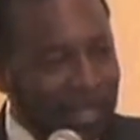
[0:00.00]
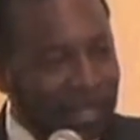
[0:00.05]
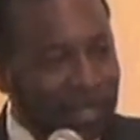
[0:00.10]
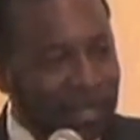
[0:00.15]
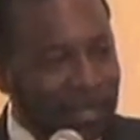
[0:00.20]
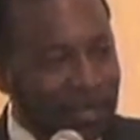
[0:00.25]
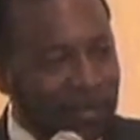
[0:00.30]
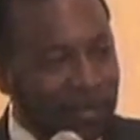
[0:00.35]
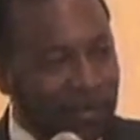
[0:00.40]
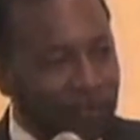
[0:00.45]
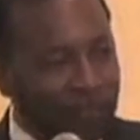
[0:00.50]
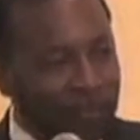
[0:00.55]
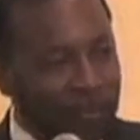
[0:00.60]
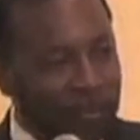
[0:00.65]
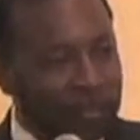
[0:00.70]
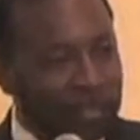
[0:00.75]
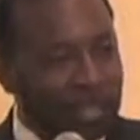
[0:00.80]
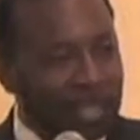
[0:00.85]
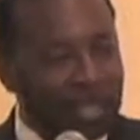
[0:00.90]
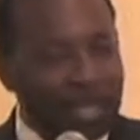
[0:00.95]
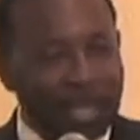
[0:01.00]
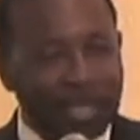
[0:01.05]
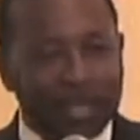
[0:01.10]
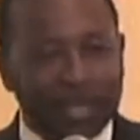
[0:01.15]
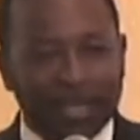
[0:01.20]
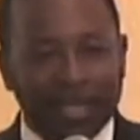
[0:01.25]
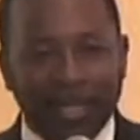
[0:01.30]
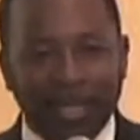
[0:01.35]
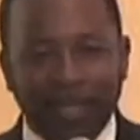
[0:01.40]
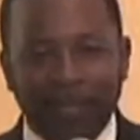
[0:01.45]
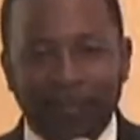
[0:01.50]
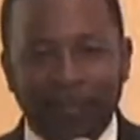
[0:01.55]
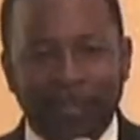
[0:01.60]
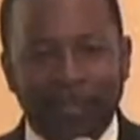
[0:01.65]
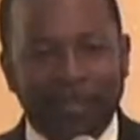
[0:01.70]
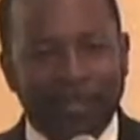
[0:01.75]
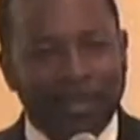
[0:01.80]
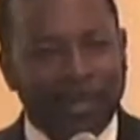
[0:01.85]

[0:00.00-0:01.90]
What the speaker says: And the first thing I said was,